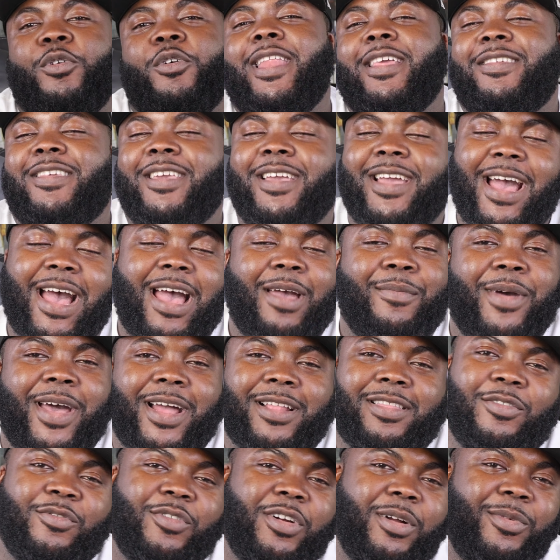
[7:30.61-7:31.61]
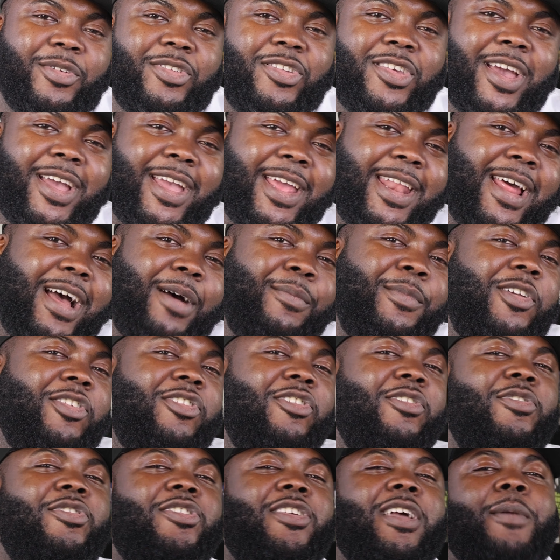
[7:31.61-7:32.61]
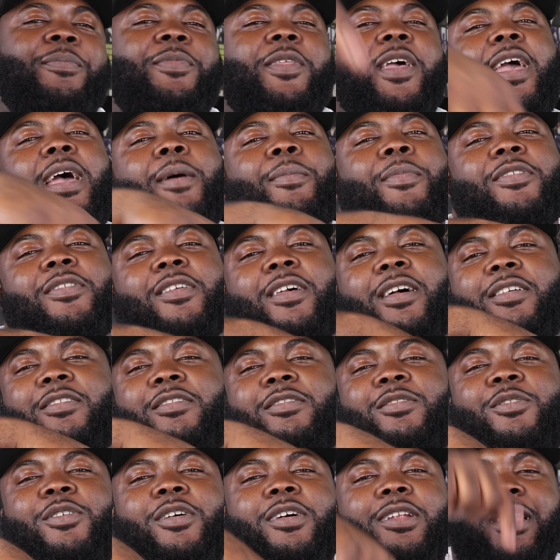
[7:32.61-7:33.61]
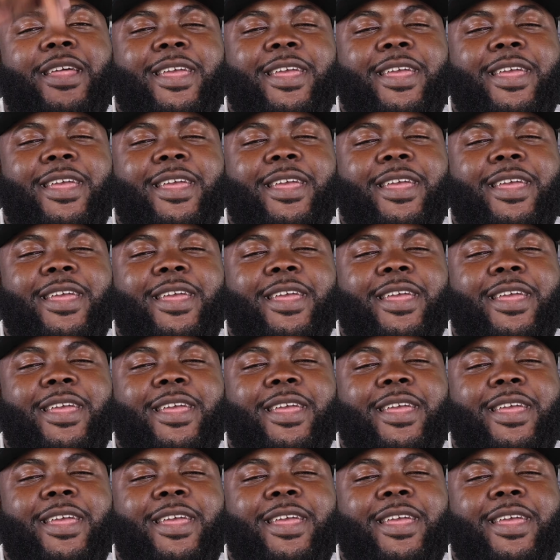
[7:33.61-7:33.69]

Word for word: And it's your guy, Mac the Rebel, checking out. Make sure you shop the Amazon store.